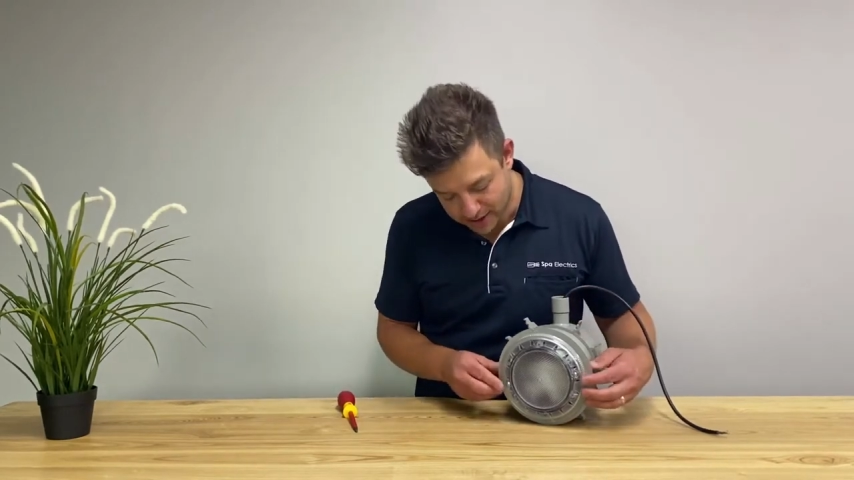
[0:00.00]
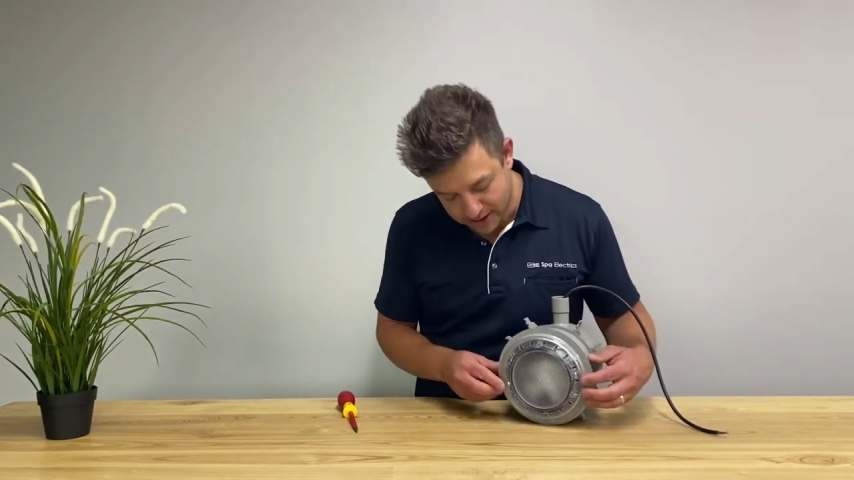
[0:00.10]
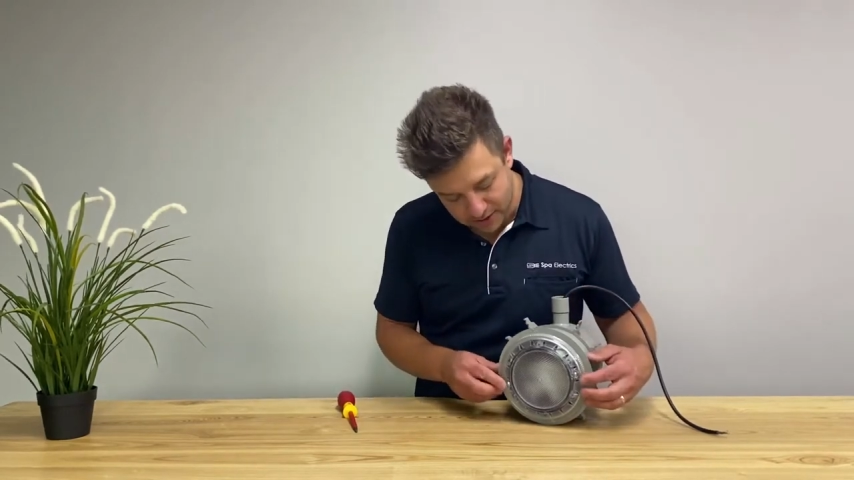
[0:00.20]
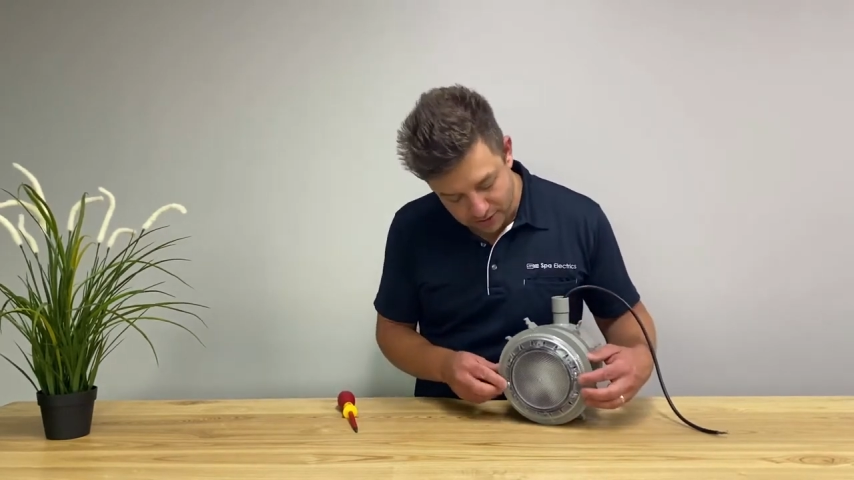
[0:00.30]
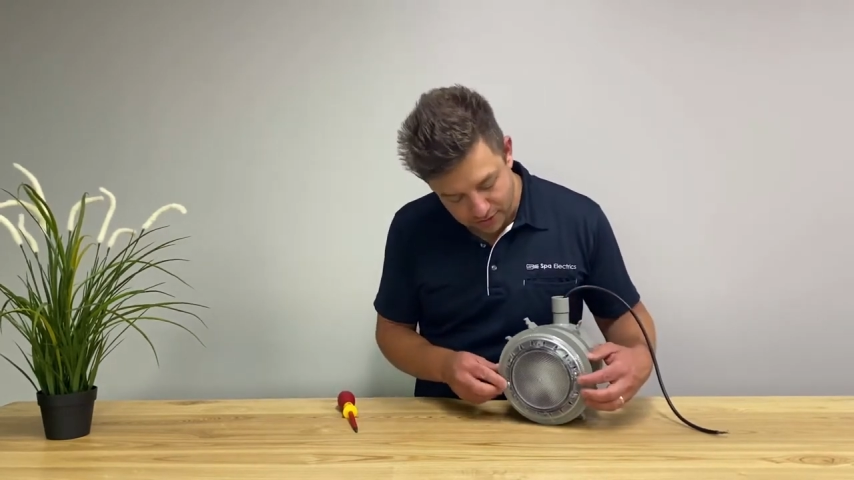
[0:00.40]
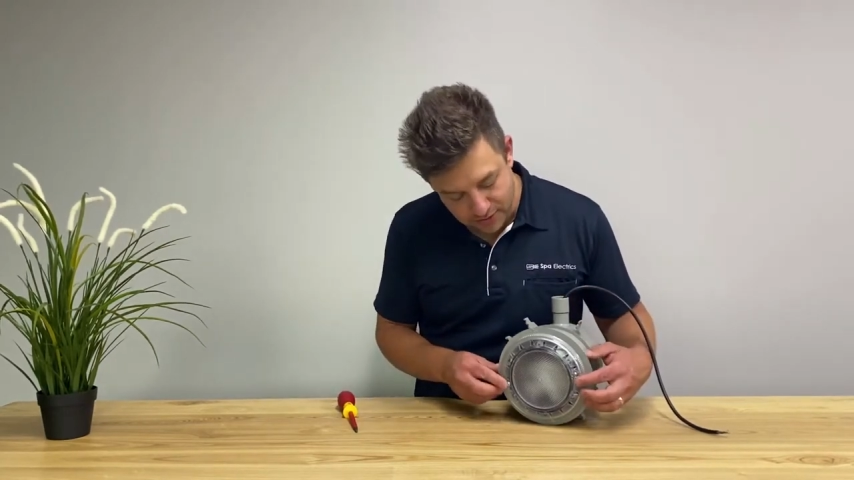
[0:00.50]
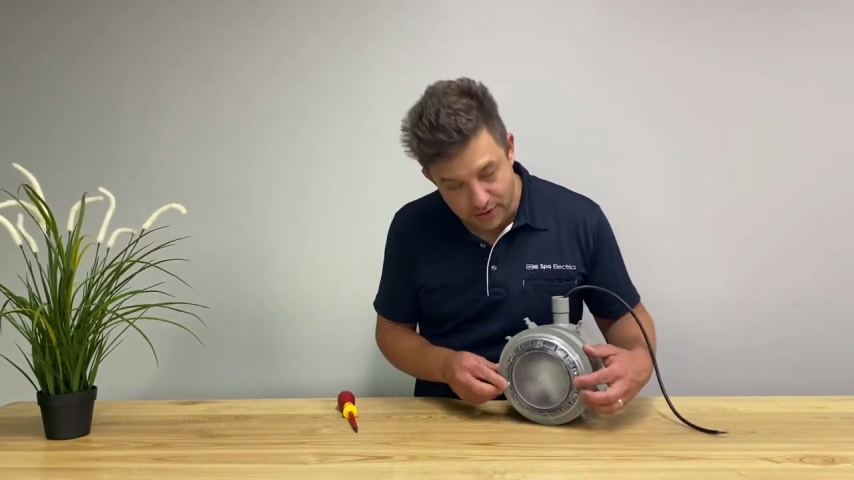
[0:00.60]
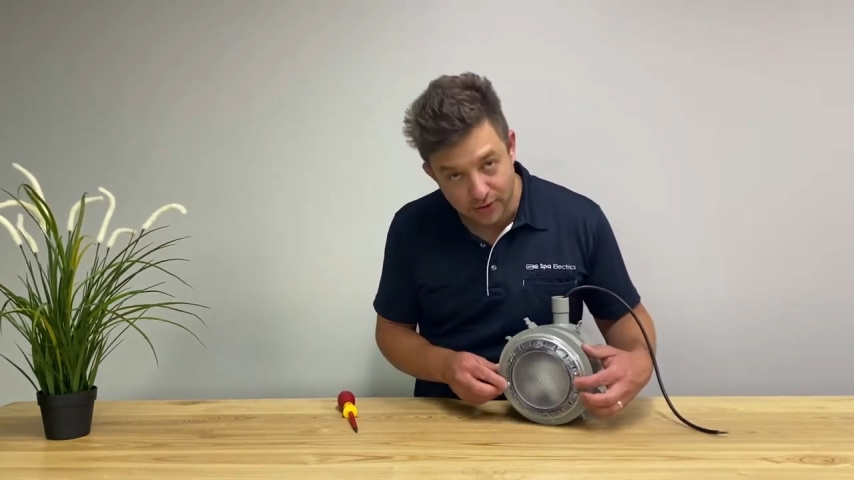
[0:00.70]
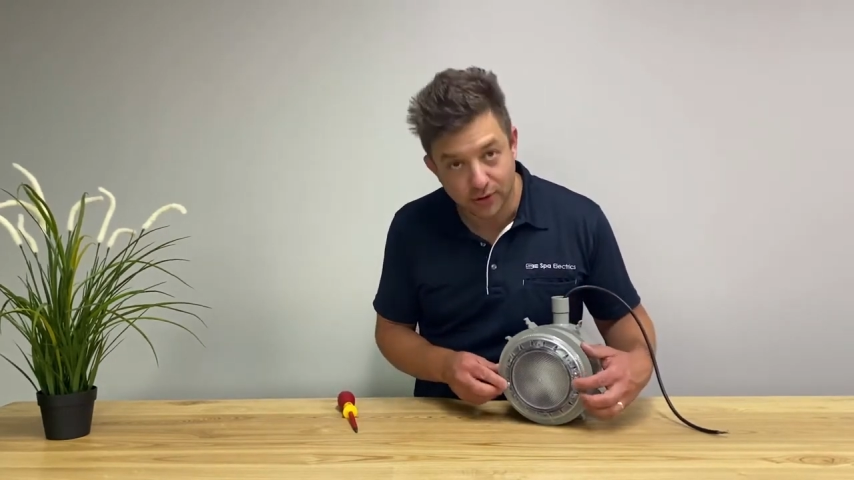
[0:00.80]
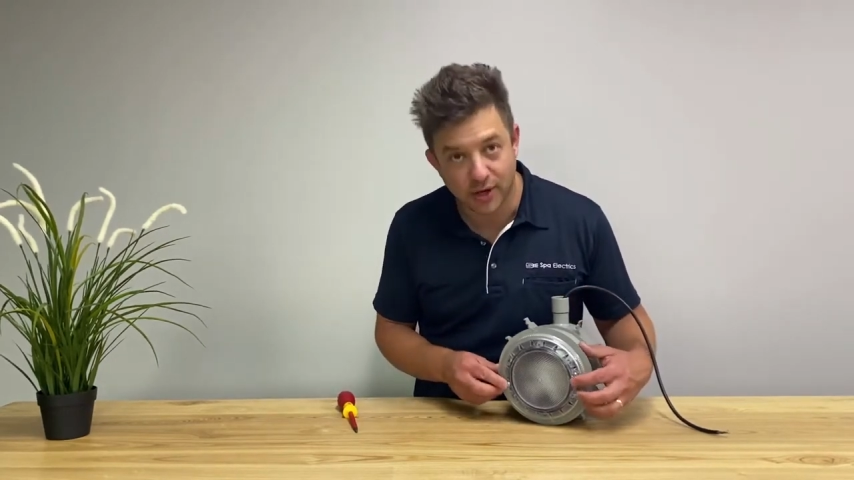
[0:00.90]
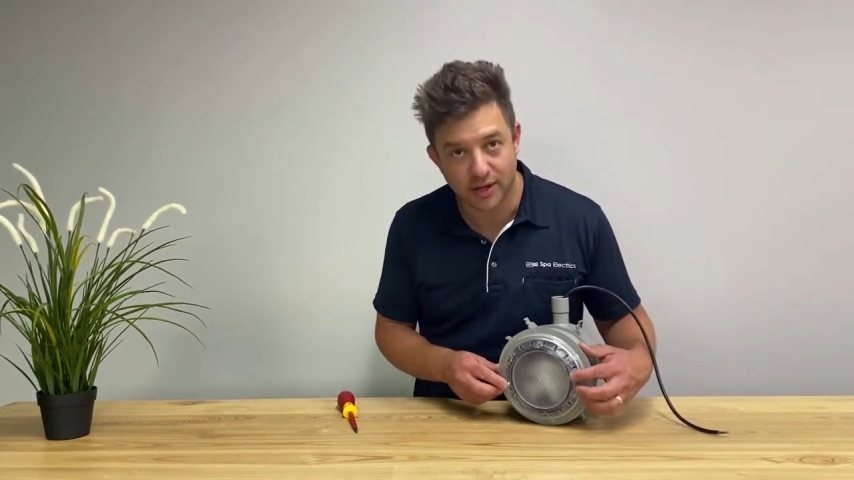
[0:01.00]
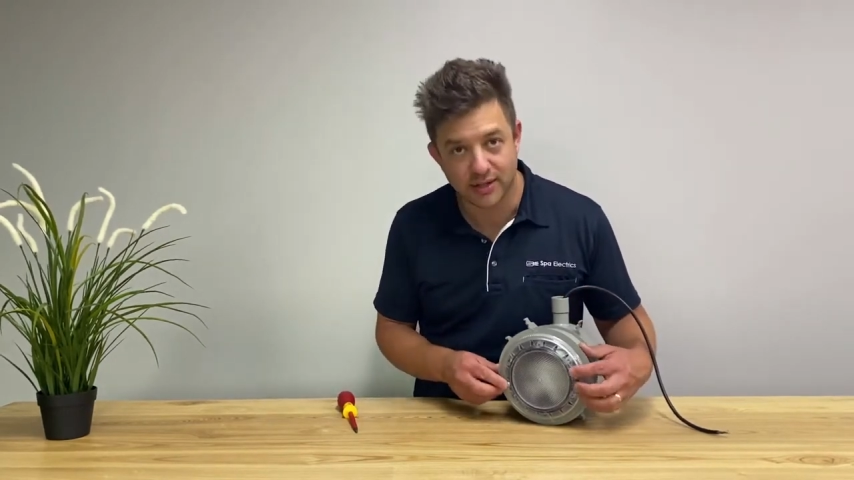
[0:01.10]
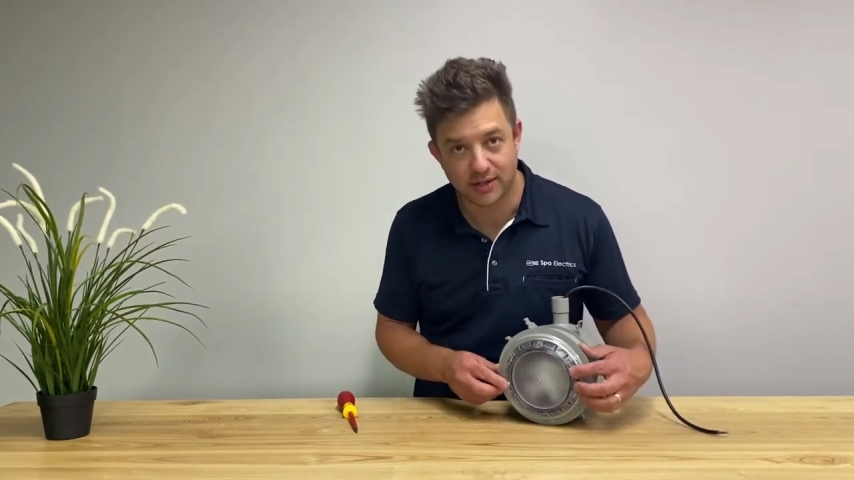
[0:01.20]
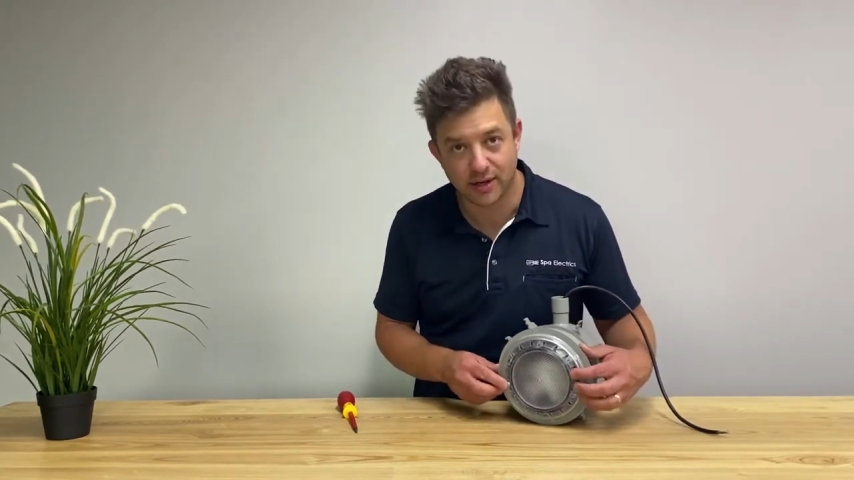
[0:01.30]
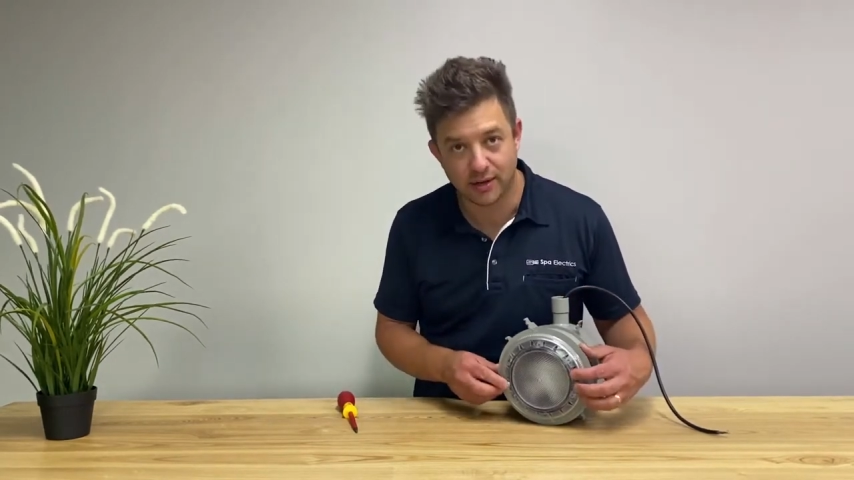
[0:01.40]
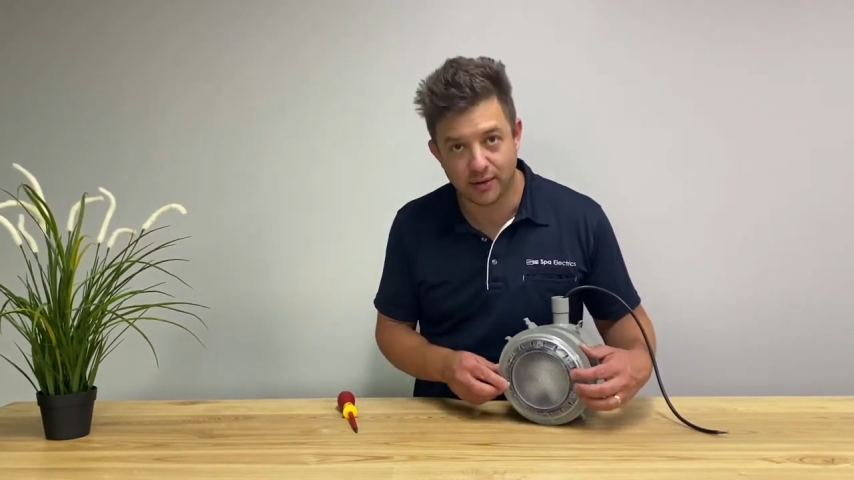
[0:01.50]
mounting screws on either side of